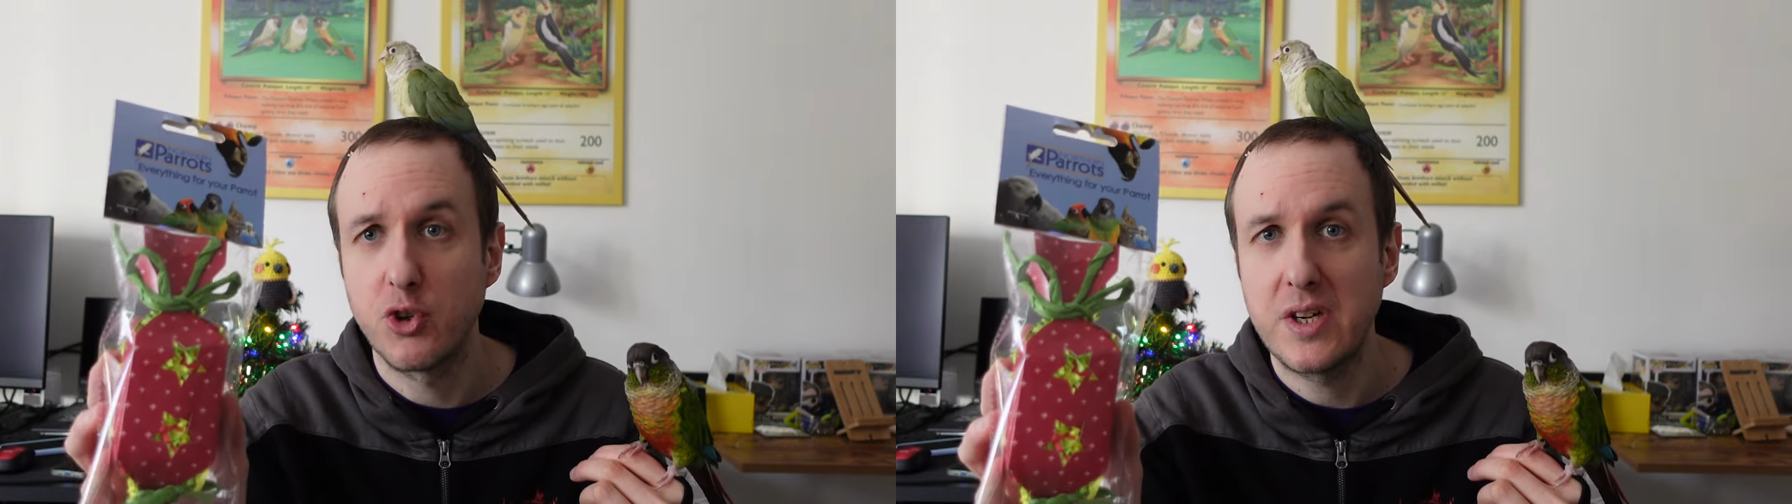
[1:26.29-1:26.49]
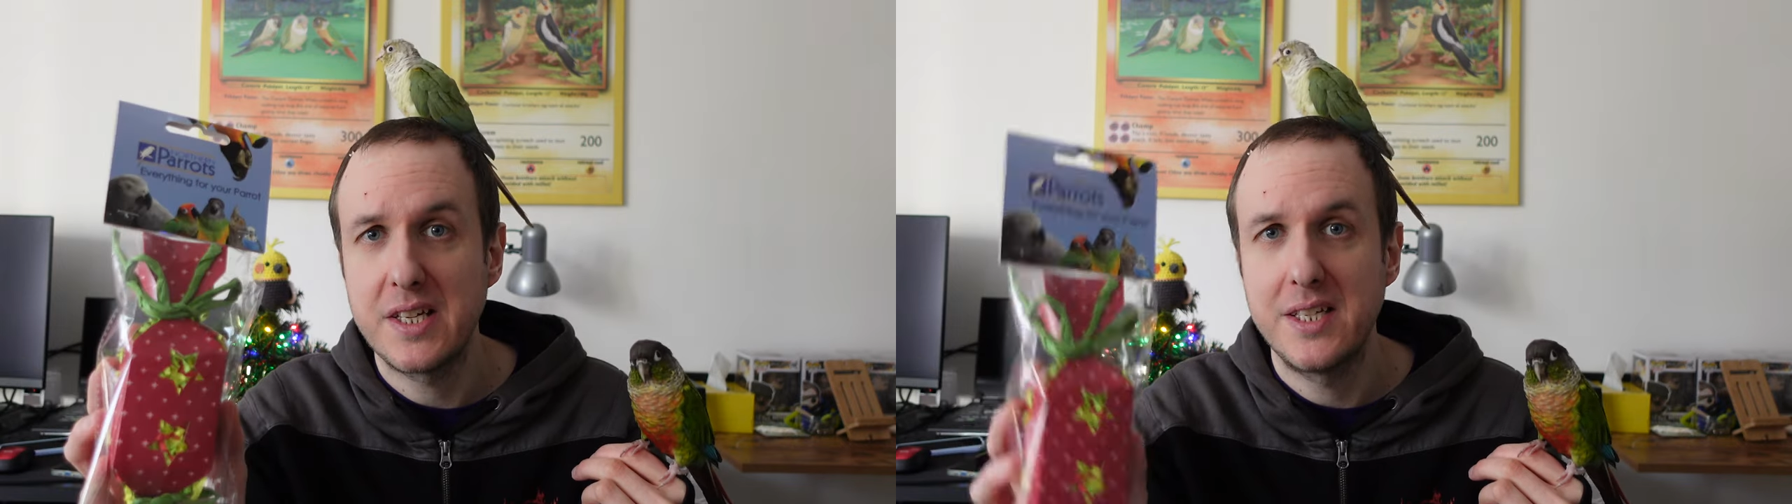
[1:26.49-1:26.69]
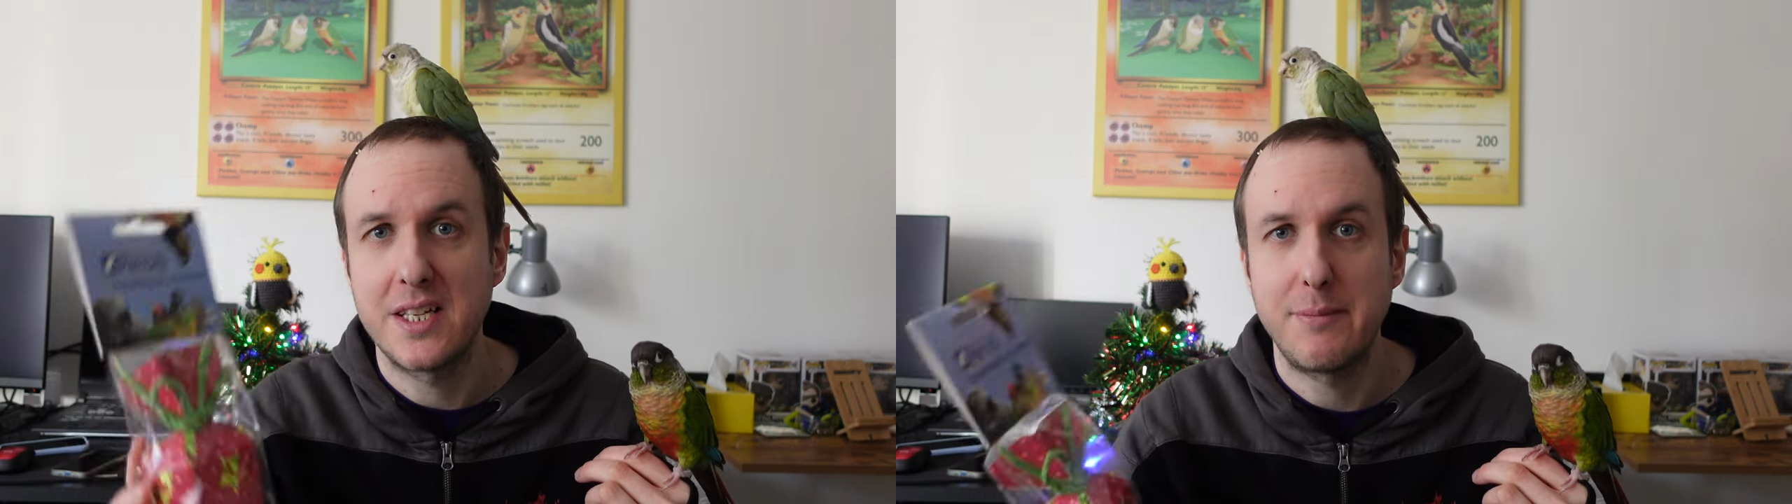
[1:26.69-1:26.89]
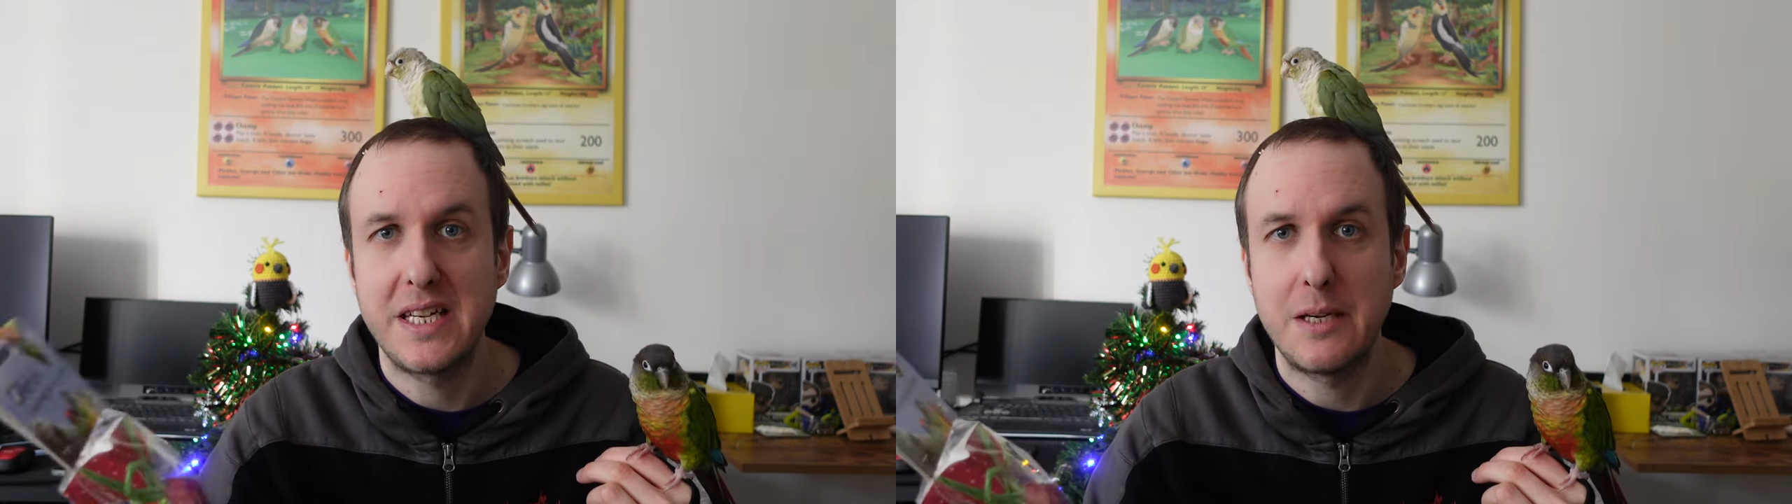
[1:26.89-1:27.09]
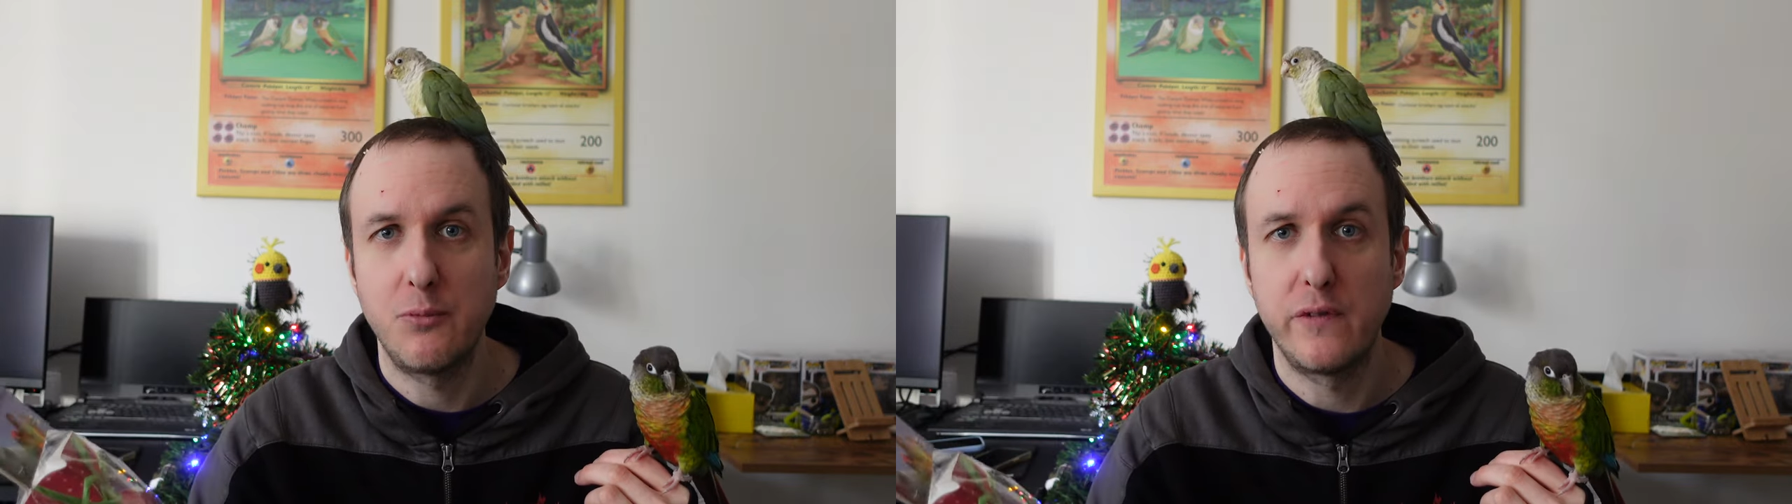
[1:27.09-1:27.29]
treats in there to
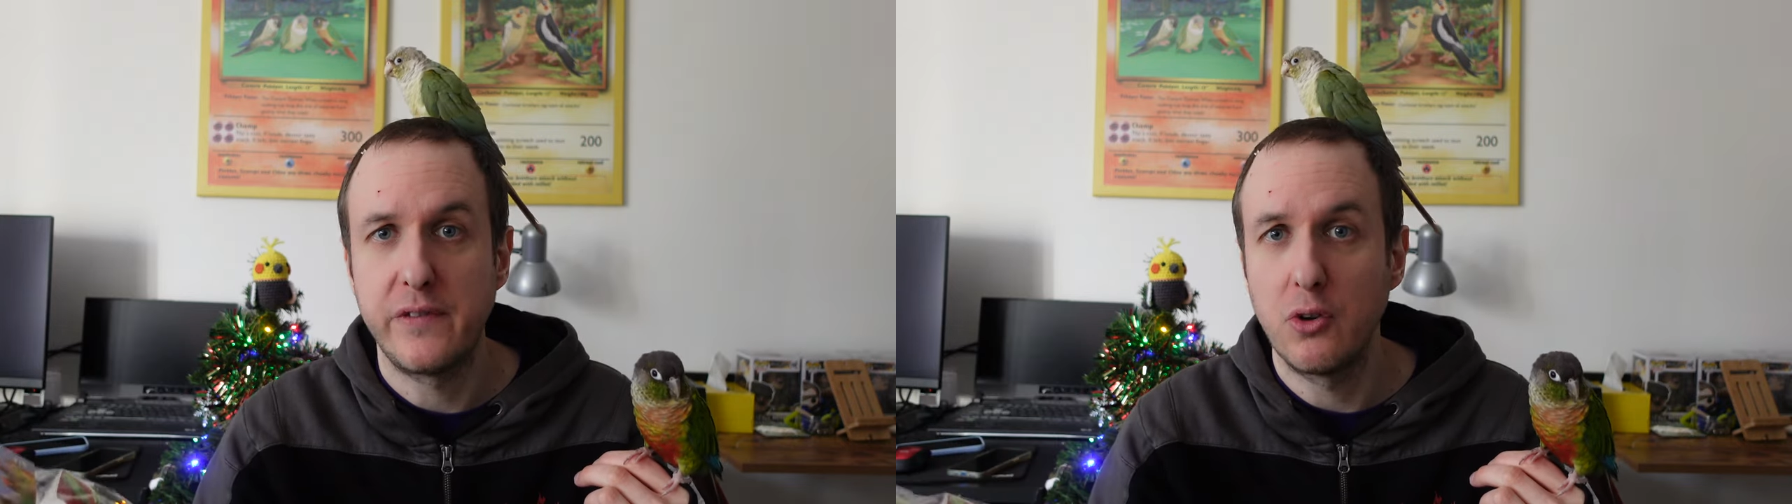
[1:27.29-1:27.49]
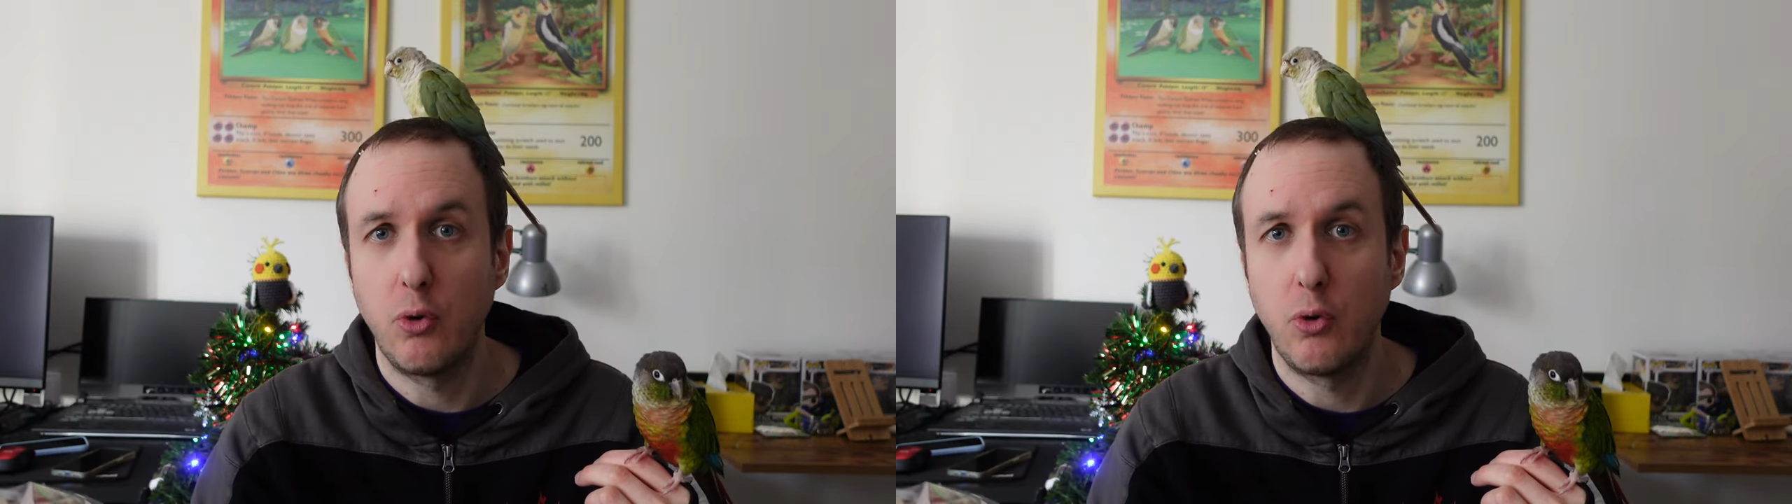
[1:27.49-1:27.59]
make it more fun